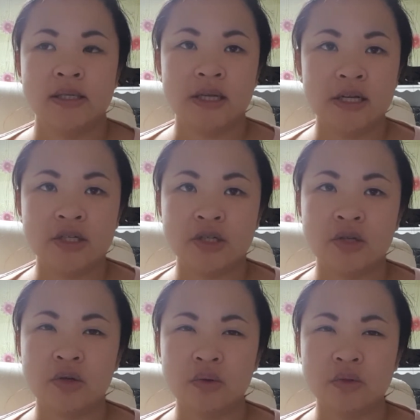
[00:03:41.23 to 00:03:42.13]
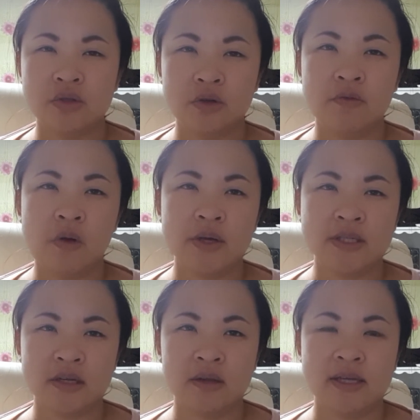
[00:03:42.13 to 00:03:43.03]
teachers who do
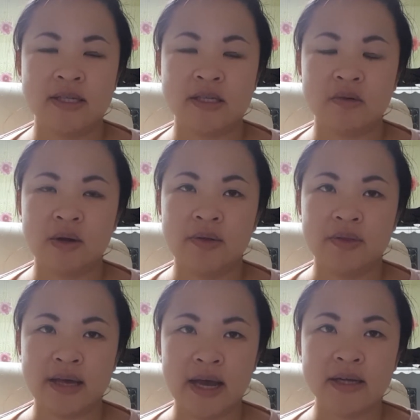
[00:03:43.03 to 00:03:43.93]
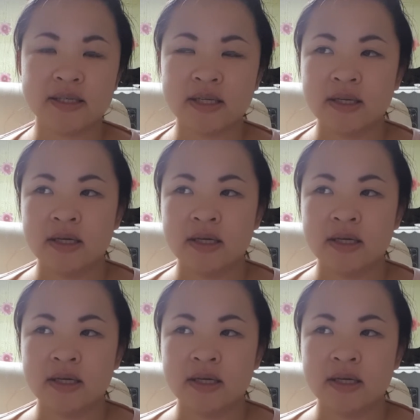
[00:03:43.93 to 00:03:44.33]
focus their lessons around that.